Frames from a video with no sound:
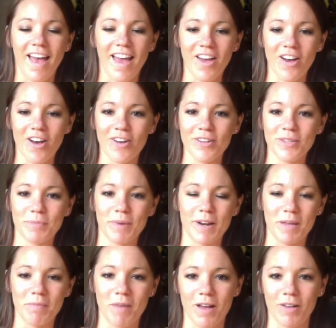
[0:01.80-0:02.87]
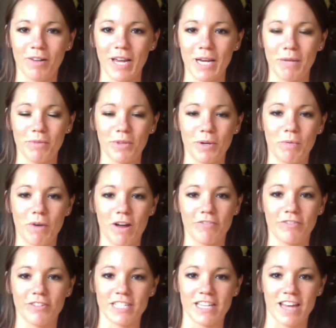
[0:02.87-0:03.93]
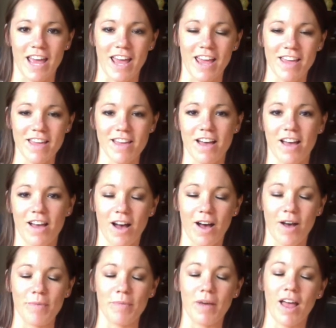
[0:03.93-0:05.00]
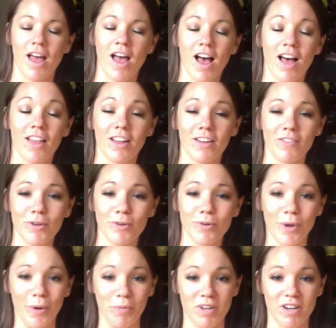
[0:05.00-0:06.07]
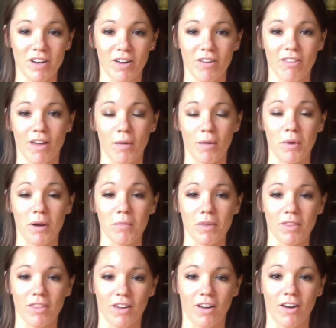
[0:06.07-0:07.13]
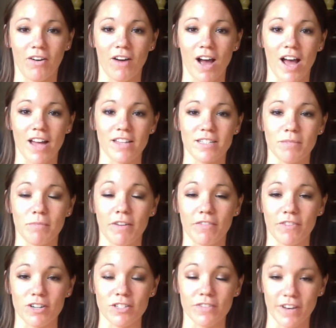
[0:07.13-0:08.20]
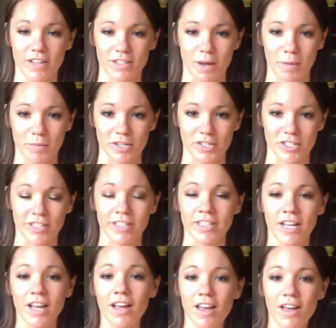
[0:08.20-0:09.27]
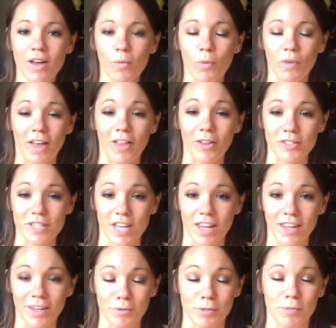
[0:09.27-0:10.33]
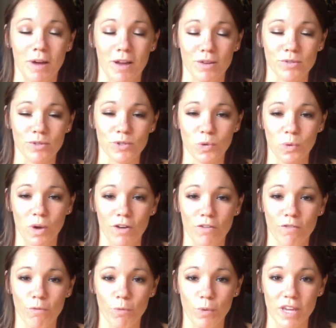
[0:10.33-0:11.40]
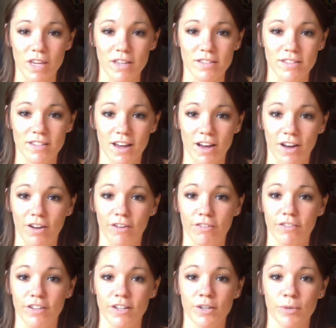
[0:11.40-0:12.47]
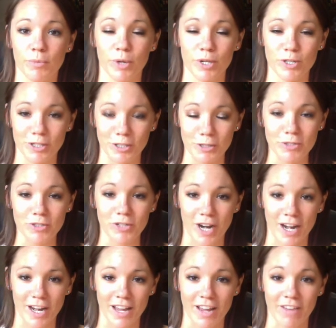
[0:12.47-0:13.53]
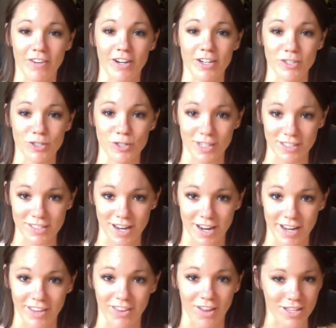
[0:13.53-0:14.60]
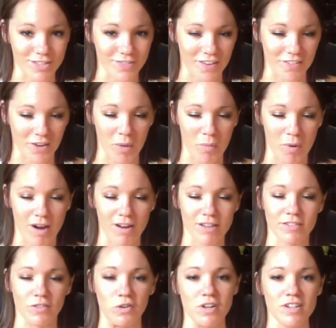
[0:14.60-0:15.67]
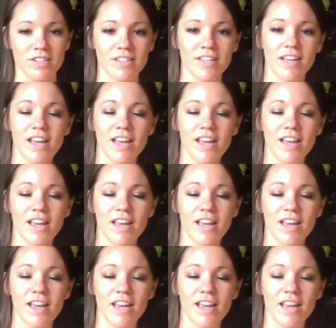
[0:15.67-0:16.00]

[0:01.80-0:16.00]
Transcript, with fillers: Hey y'all, it's Brandy McElhaney with your WAD for today. Um, a lot of you who know me know that about a month ago I did my first fitness competition. What that looked like, it was about 12 weeks of pretty strenuous training, a very strict diet, lots of out care products, of course.